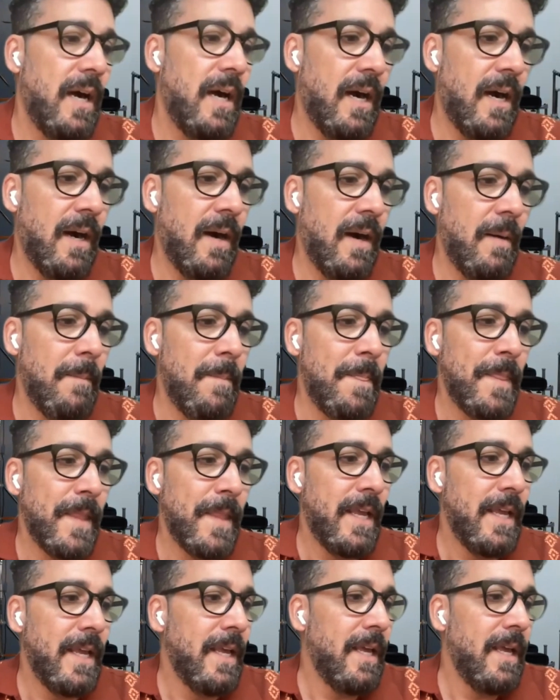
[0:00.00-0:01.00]
Um,
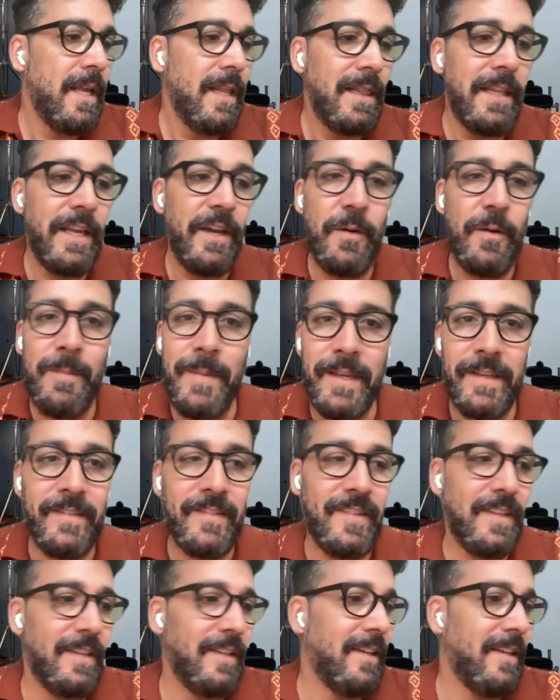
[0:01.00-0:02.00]
Leo
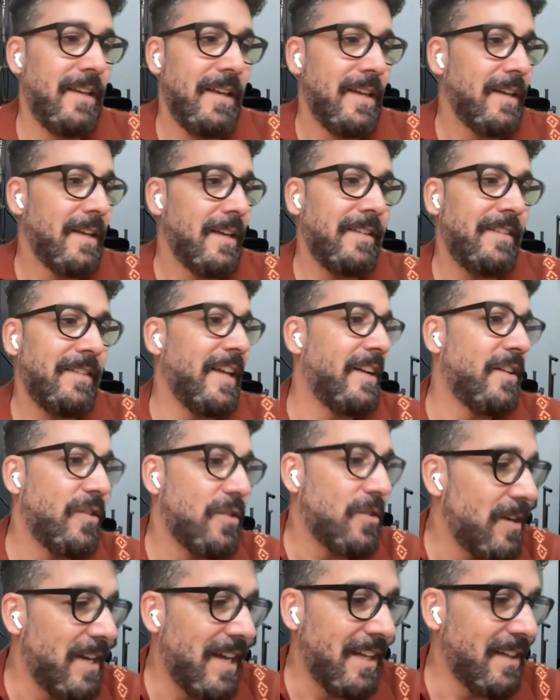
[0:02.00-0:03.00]
Messi, Cristiano
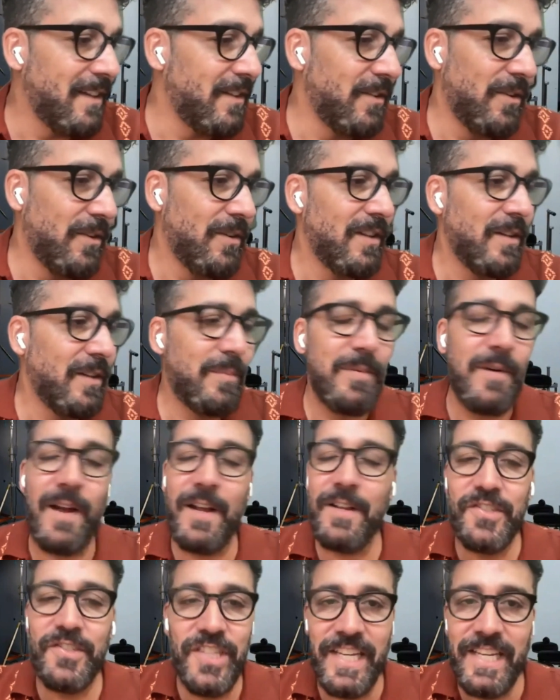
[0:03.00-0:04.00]
Ronaldo,
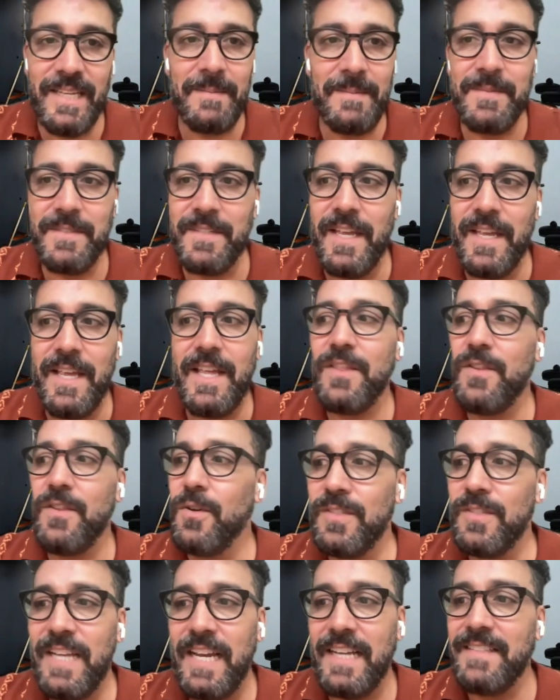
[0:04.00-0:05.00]
LeBron James,
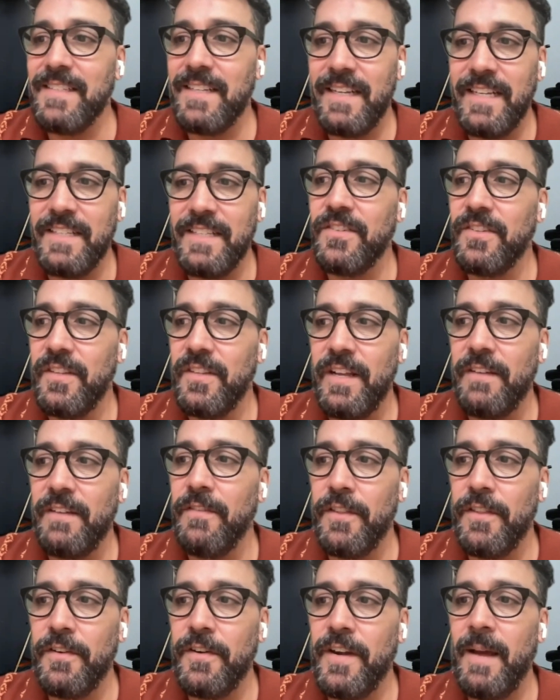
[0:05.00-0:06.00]
those guys didn't get to the
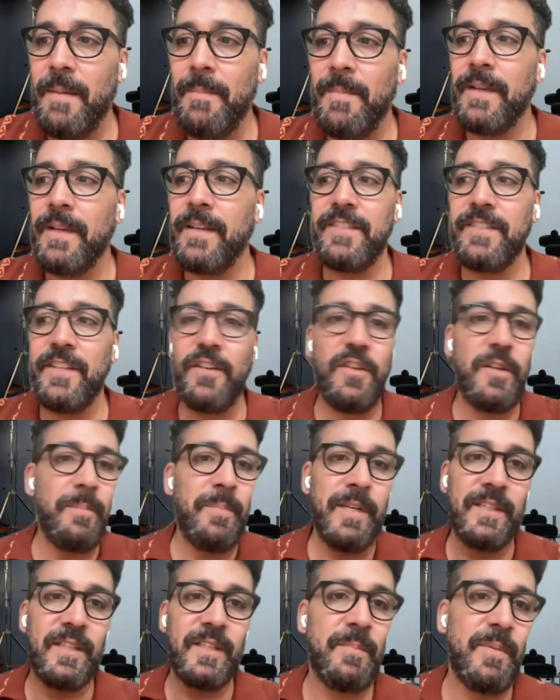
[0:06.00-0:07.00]
level they're at because they only
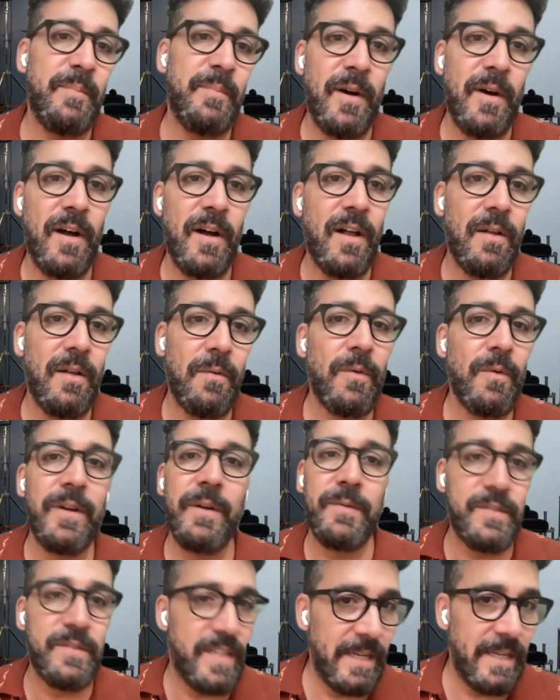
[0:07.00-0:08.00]
picked up a ball when
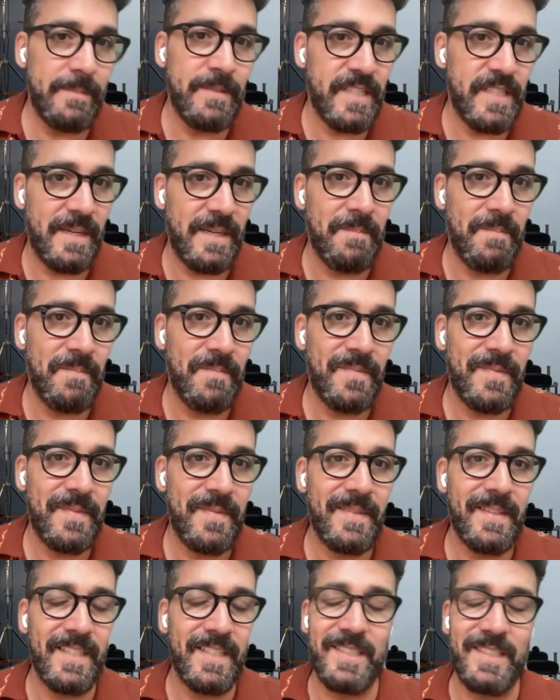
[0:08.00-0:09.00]
it was game time
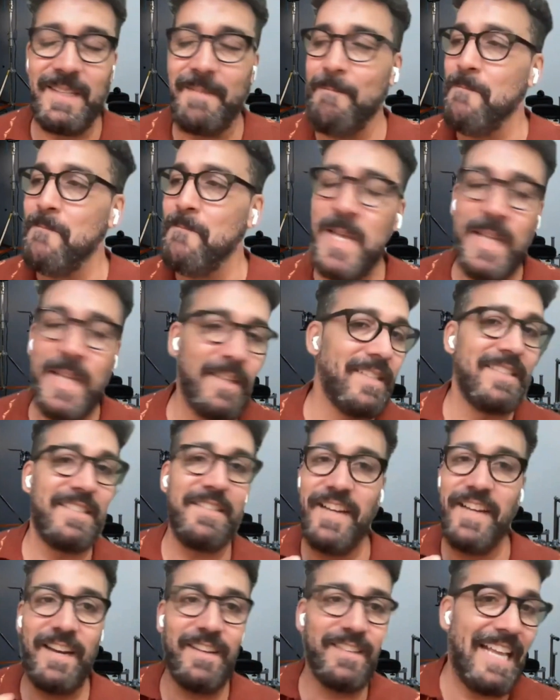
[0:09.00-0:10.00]
there's millions
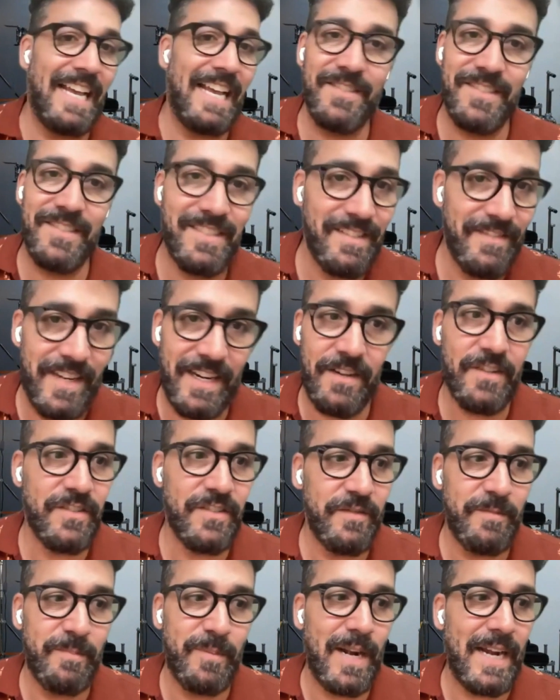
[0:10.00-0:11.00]
of hours, thousands of
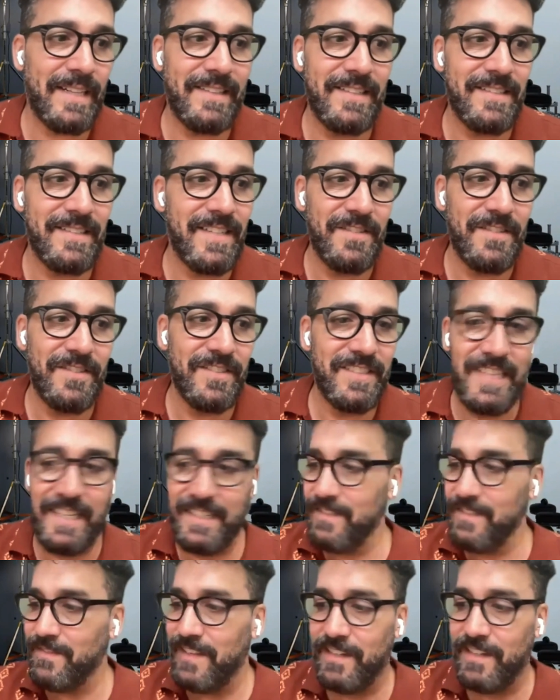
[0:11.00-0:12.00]
hours of practice, hundreds of
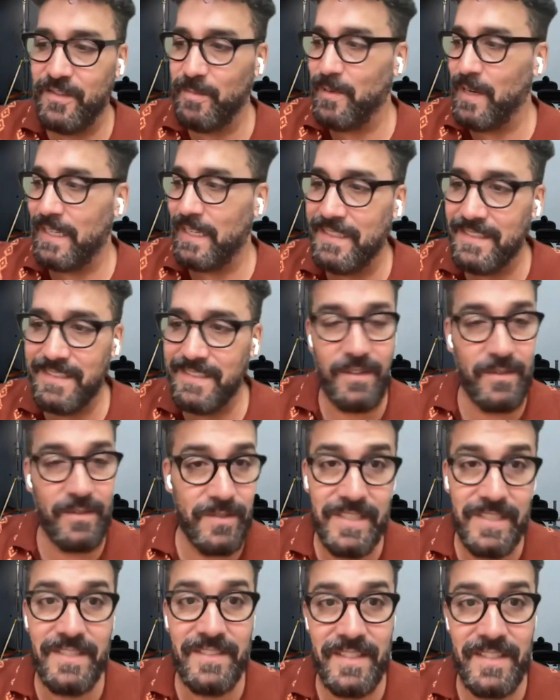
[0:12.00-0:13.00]
thousands of hours of practice that
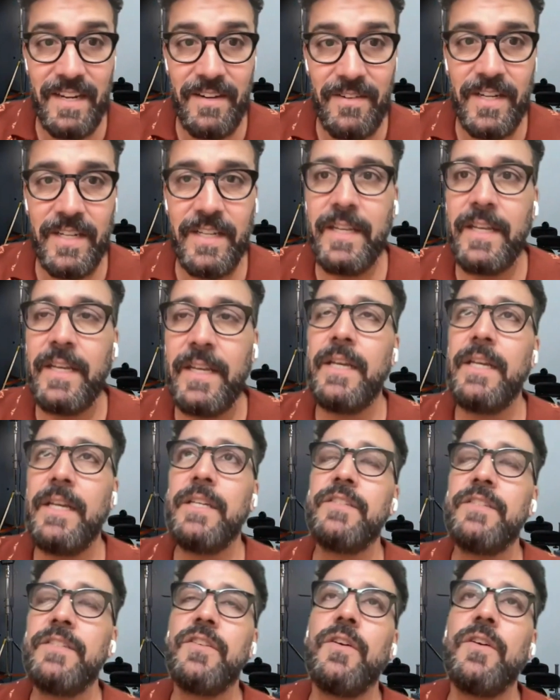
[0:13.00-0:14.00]
goes into that, right?
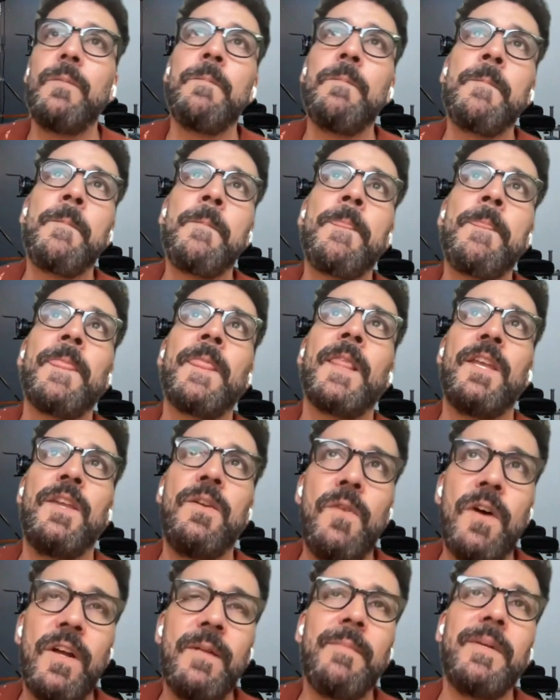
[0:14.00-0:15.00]
So
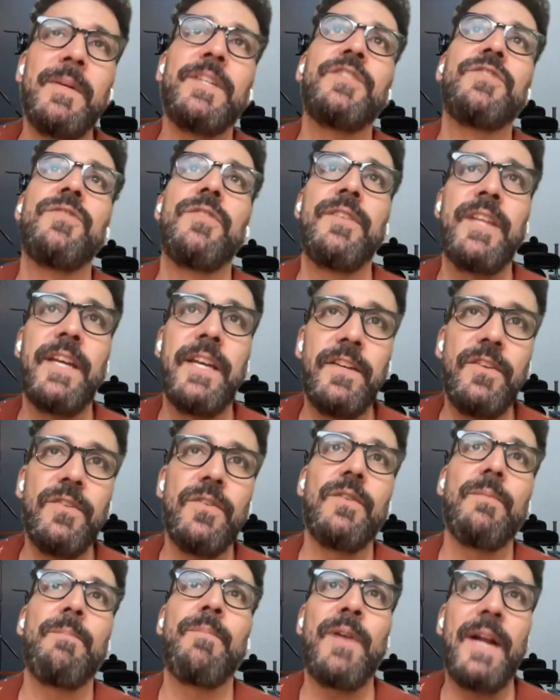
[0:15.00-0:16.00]
you want to make sure that
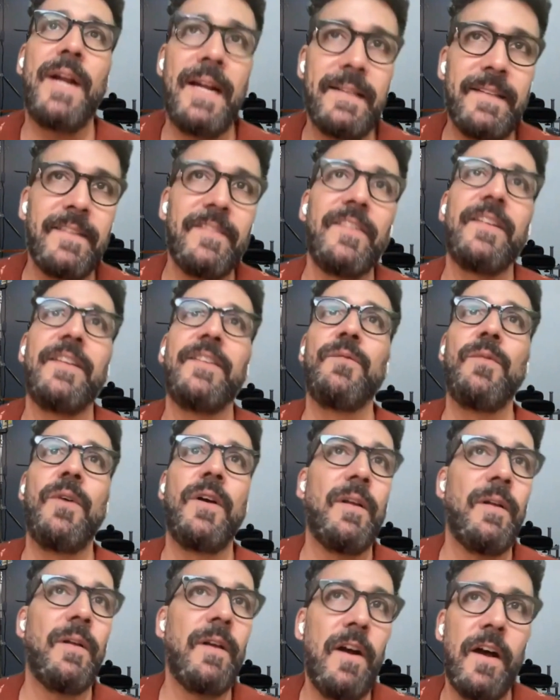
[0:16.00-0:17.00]
you're practicing as
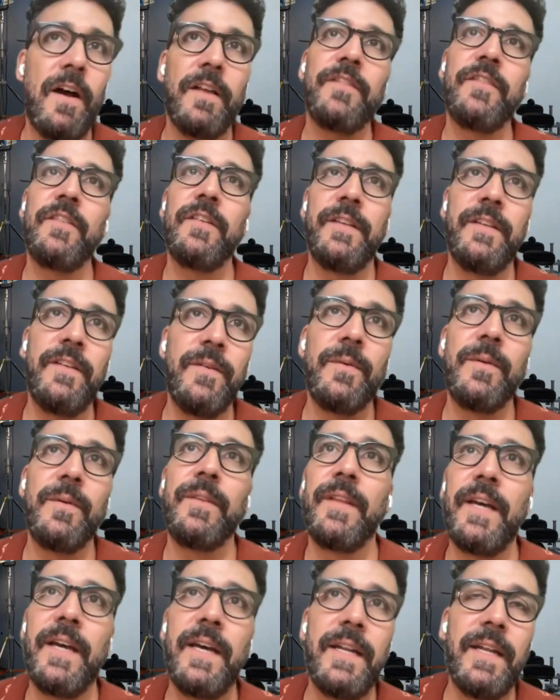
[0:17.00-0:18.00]
well and constantly
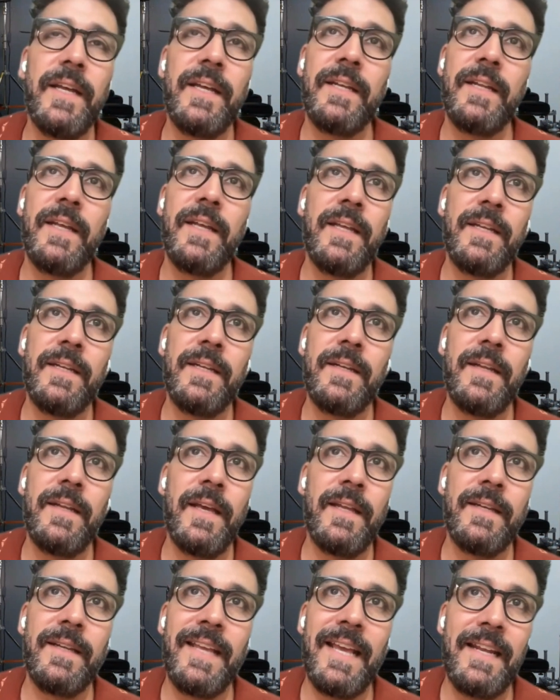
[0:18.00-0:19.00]
doing that and and
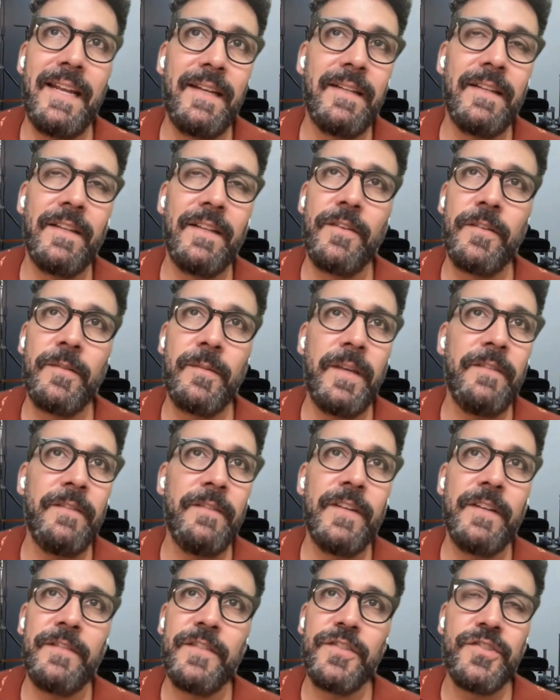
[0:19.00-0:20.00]
and getting little so
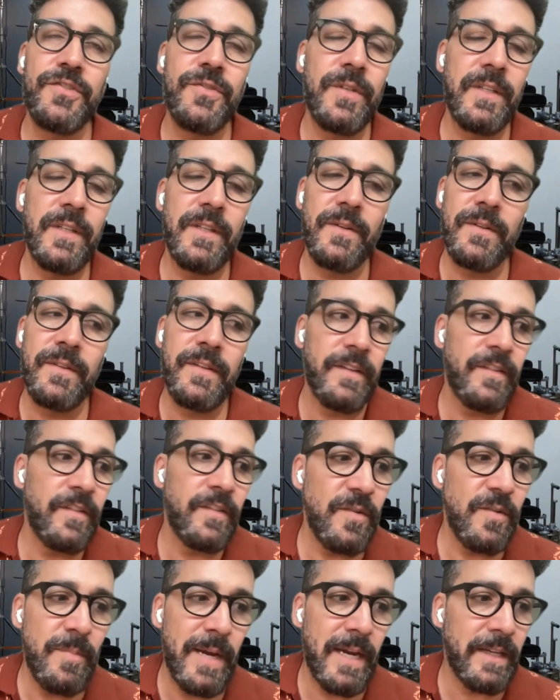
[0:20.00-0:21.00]
even if you're shooting little things
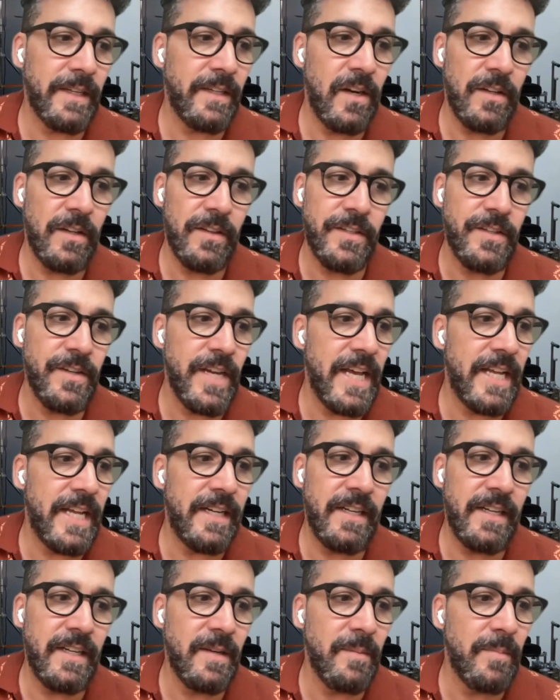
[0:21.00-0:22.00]
in your backyard that you're
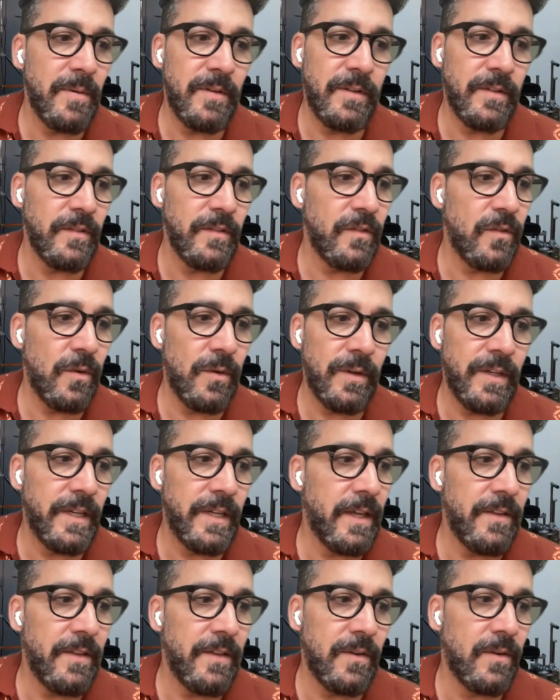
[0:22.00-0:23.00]
editing and putting a story
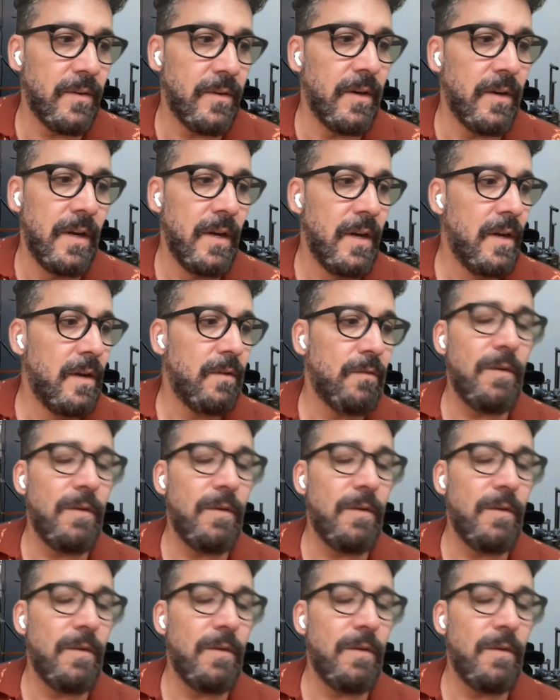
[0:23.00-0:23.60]
together or